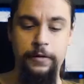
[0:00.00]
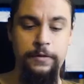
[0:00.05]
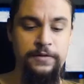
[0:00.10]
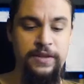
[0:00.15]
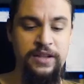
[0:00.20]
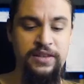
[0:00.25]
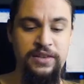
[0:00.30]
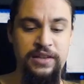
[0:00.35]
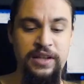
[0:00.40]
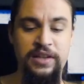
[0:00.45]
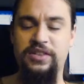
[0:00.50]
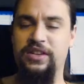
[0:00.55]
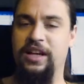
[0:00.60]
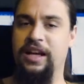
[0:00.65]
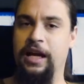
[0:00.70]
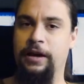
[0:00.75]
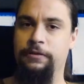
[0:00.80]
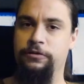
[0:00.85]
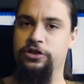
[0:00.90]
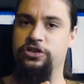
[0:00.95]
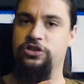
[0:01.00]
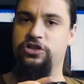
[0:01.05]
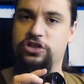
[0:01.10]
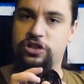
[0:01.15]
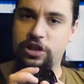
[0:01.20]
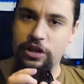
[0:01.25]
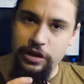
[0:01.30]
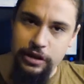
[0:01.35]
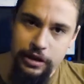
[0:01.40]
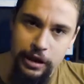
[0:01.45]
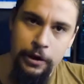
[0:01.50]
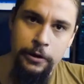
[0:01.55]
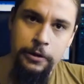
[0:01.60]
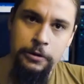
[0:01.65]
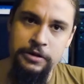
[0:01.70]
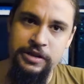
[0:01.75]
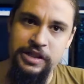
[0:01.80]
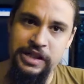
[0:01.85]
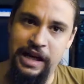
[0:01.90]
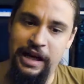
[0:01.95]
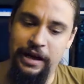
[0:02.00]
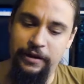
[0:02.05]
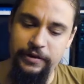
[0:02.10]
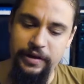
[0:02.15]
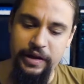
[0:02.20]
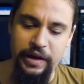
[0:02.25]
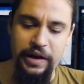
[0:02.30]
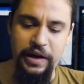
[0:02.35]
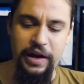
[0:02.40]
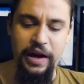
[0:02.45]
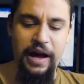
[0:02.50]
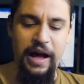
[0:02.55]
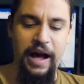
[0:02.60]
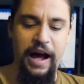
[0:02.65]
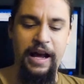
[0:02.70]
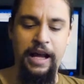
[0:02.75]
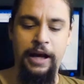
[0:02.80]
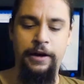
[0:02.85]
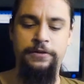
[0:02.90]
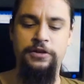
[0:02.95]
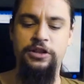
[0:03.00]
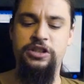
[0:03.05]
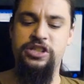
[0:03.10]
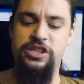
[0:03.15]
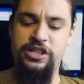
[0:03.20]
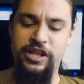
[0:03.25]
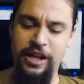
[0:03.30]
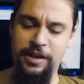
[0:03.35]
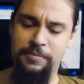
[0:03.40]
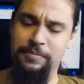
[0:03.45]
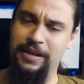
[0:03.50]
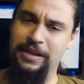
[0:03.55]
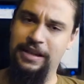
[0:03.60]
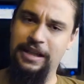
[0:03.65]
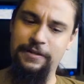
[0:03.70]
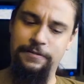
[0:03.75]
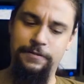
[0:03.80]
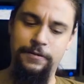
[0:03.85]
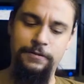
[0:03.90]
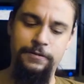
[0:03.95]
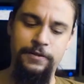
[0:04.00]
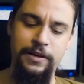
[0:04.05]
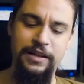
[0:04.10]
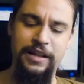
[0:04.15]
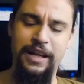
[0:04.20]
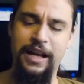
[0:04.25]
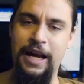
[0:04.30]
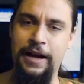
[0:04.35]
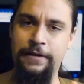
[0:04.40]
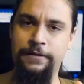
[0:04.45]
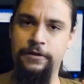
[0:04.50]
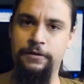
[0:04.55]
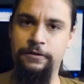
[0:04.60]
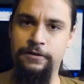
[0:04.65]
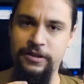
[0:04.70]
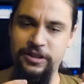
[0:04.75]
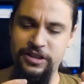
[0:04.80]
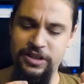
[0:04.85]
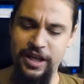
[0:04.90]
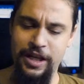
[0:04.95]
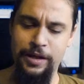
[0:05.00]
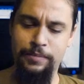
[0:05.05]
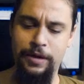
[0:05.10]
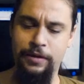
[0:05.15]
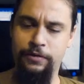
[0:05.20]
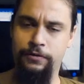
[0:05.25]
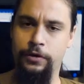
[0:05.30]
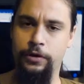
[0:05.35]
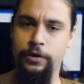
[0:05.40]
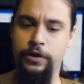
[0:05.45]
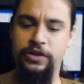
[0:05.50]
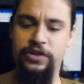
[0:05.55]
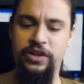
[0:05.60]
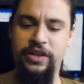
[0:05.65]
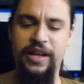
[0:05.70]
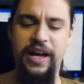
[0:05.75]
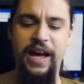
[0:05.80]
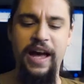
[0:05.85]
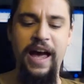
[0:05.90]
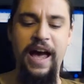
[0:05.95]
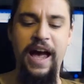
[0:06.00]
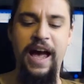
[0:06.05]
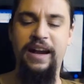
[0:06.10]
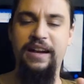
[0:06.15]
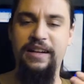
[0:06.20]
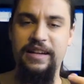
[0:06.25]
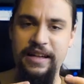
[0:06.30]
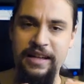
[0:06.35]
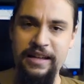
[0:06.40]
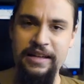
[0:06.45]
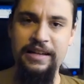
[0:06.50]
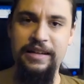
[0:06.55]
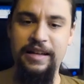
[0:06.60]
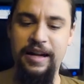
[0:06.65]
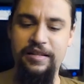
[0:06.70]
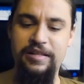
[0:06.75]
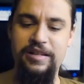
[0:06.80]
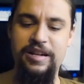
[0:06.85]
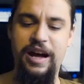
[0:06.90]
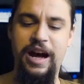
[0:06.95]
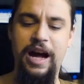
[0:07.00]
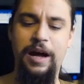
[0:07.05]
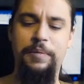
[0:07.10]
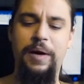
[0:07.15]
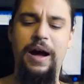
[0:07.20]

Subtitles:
With this lens I have to slow down, I have to check my depth of field, I have to check my focusing, and in that time